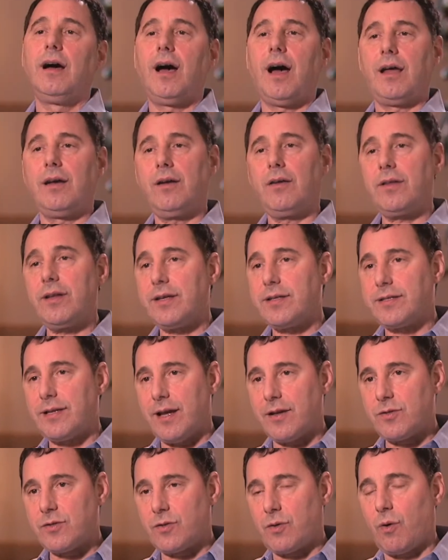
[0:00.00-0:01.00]
I know that it
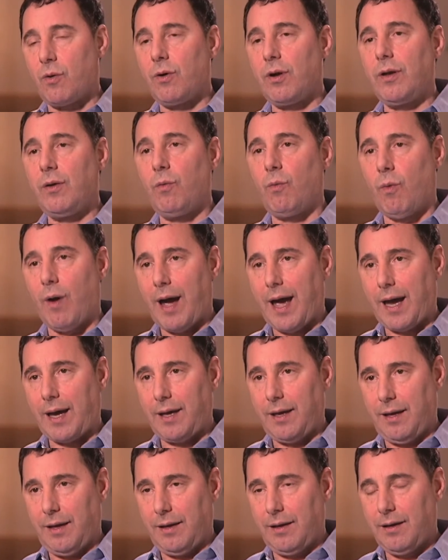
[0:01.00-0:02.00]
sounds totally
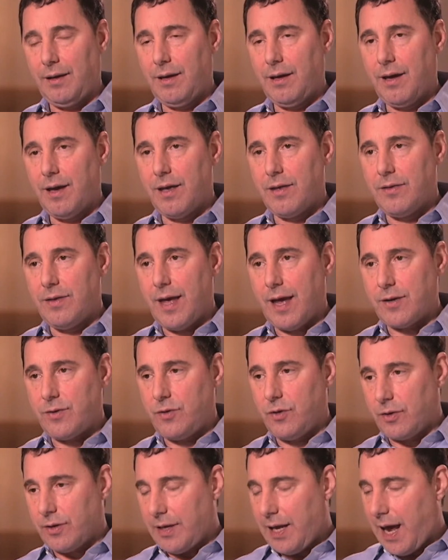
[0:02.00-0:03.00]
wacky
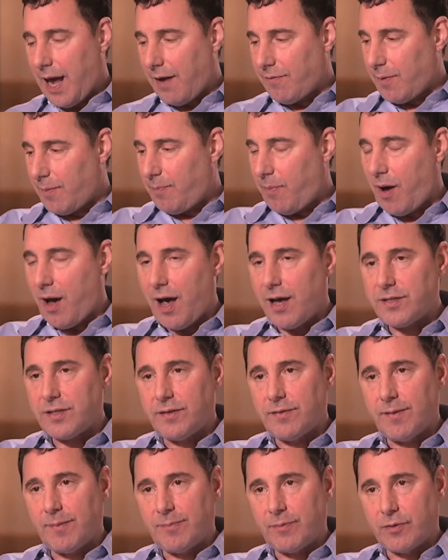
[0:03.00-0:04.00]
that you could have a
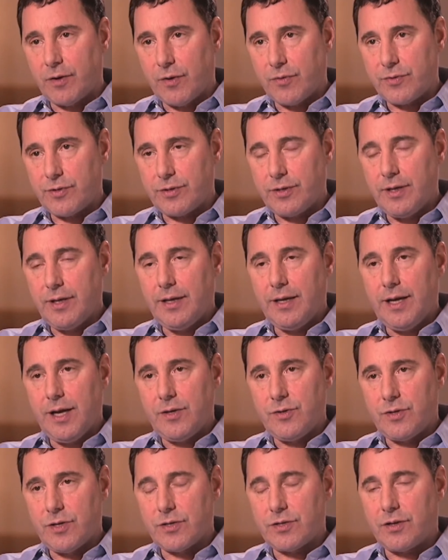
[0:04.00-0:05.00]
positive approach
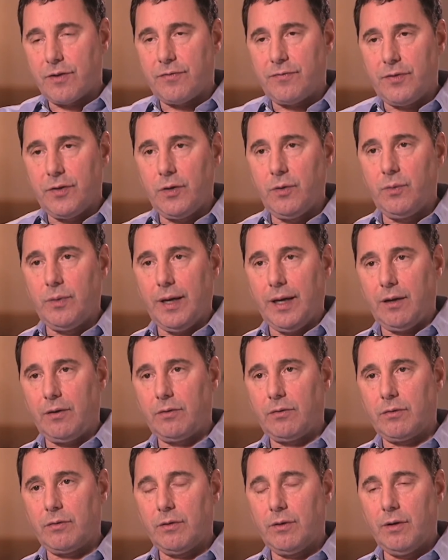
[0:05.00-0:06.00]
in just a few
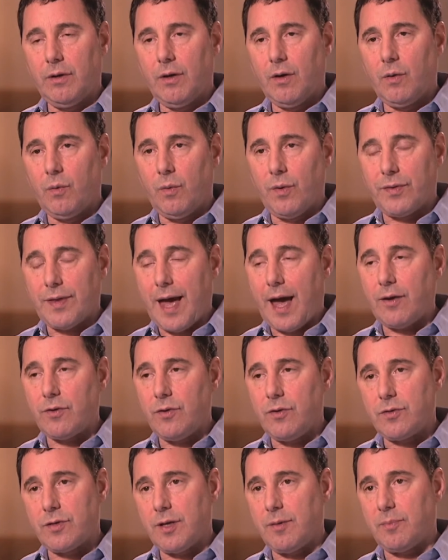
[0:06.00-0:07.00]
weeks without
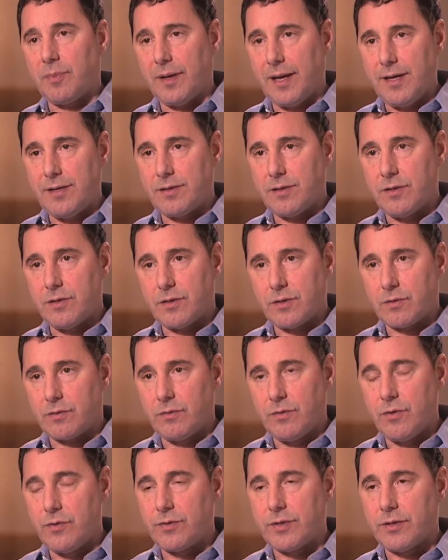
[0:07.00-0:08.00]
using plates and
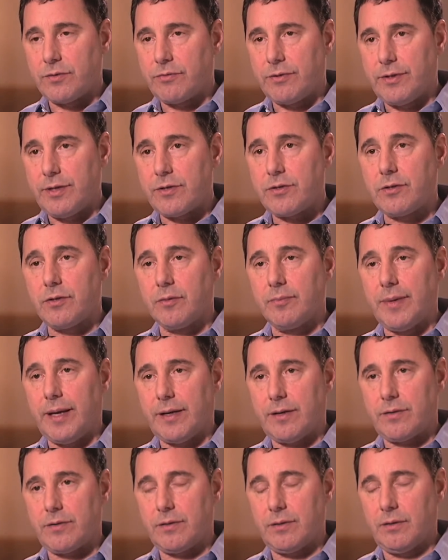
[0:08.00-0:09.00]
screws and traditional
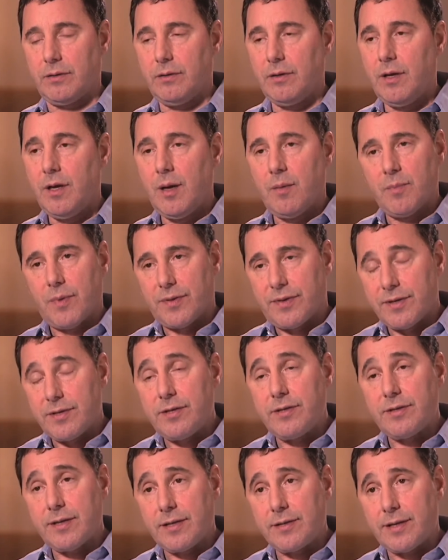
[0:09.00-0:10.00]
medicine. But
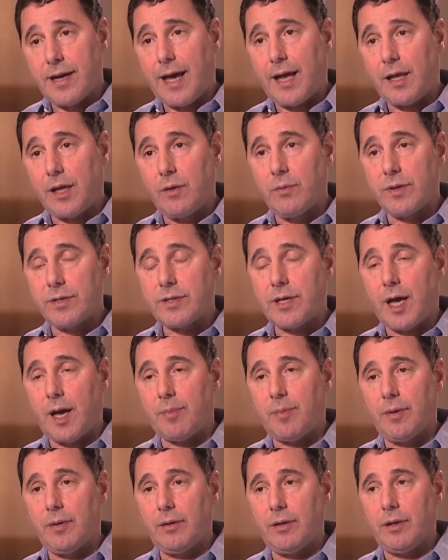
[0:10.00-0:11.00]
this is exactly what's
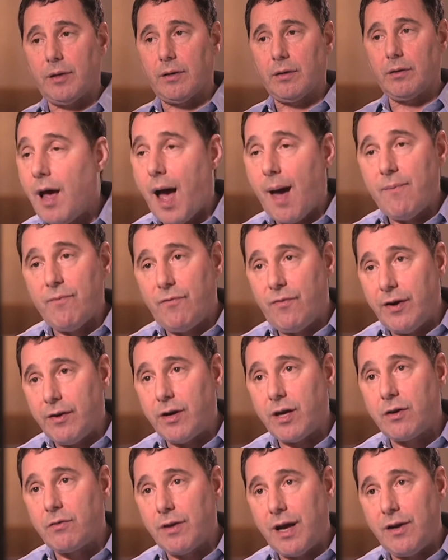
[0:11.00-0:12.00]
happened here. I'm
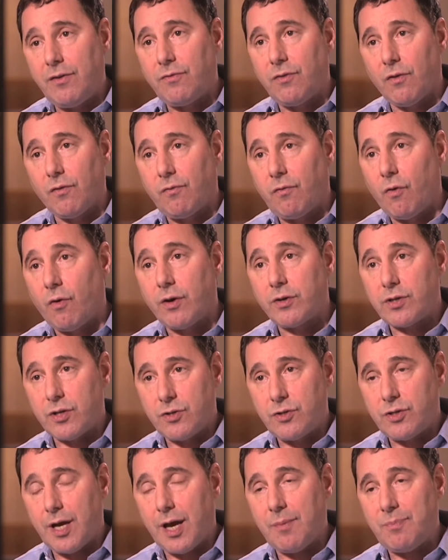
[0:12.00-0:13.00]
very grateful for it to
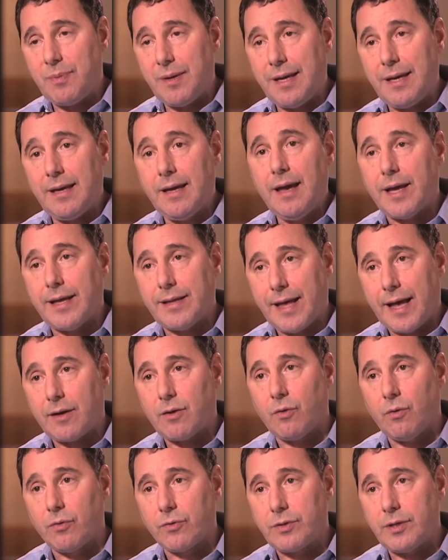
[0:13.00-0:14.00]
JP and that
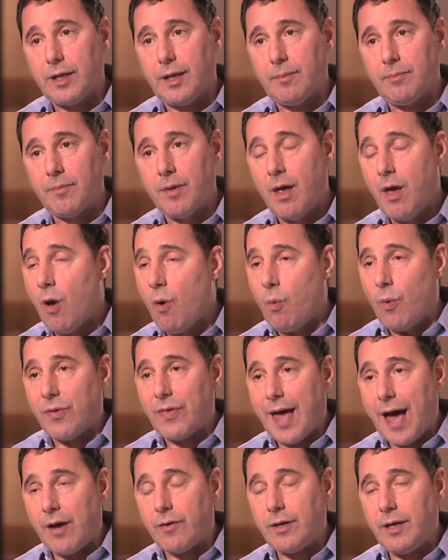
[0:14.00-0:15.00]
whole team.
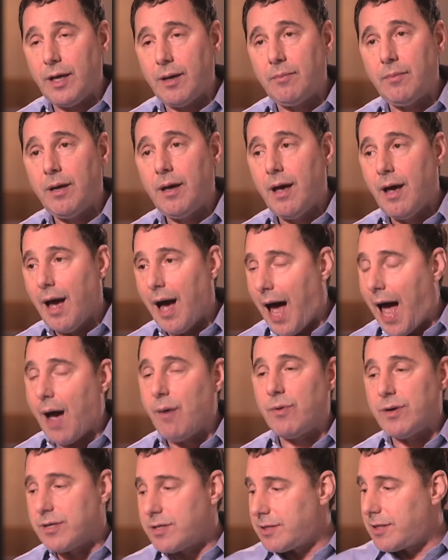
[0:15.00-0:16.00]
Without him, I
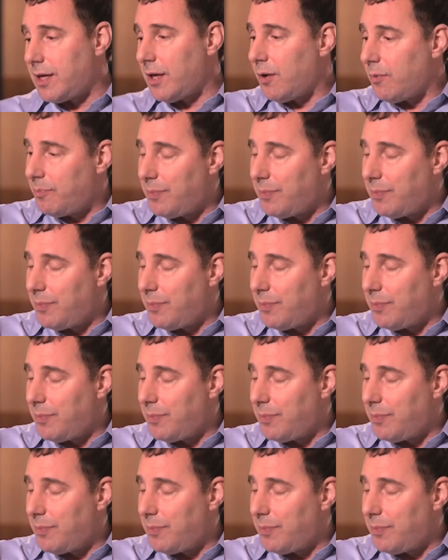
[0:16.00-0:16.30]
would still